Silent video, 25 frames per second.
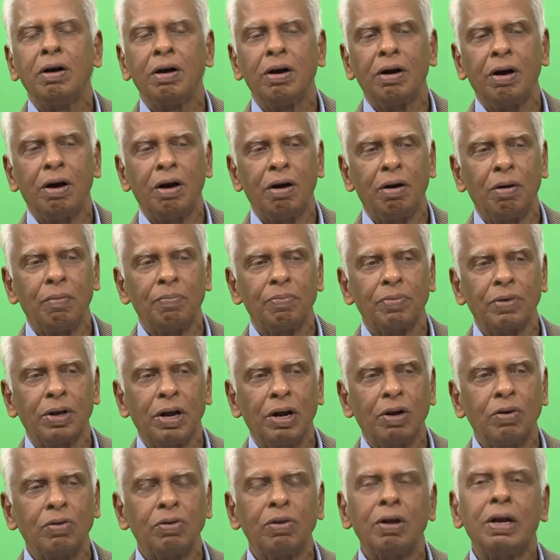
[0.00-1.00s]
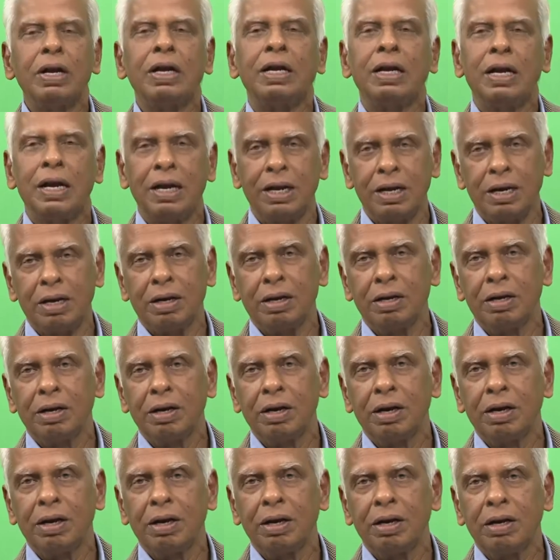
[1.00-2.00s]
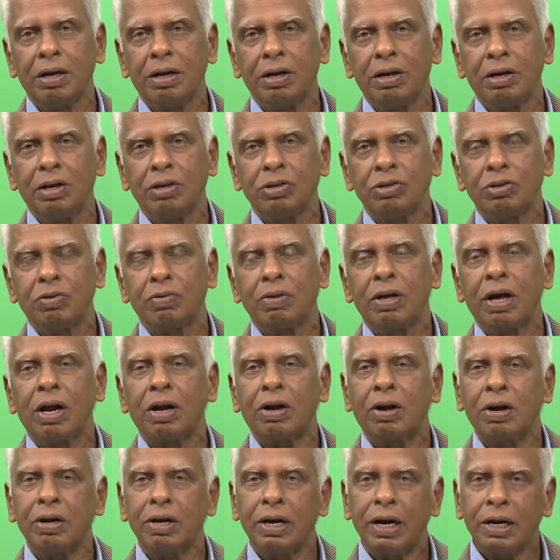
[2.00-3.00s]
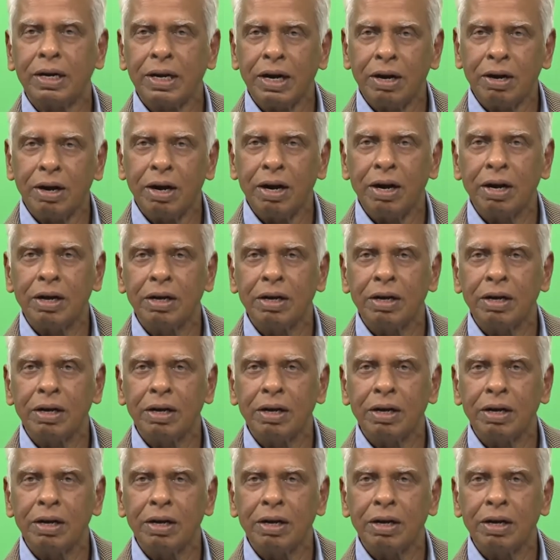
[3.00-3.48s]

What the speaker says: retelling. So they are connected